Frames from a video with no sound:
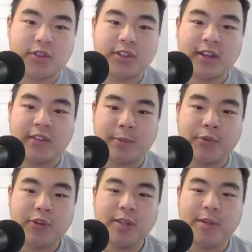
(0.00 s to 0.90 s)
you have the
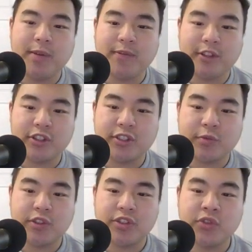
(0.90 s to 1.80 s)
premium
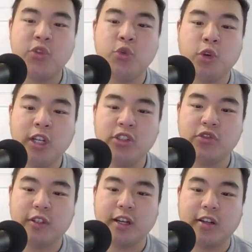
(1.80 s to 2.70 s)
version, which is
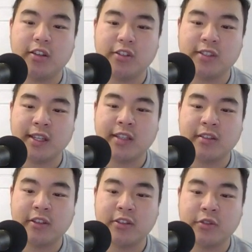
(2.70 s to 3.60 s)
$200. That
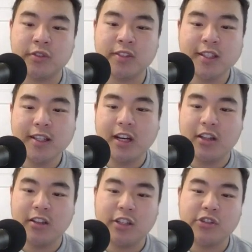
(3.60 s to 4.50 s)
includes
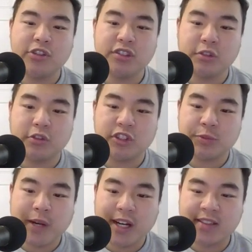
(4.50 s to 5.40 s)
a larger
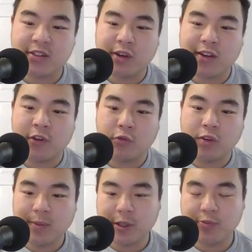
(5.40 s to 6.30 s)
storage box. You have a
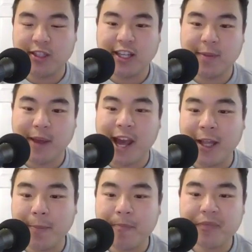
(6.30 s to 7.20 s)
rubber play
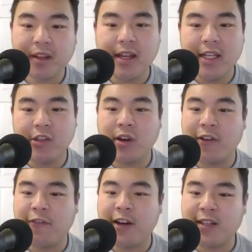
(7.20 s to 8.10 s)
mat. You
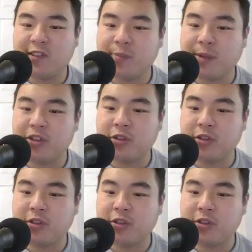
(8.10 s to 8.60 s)
have 5 special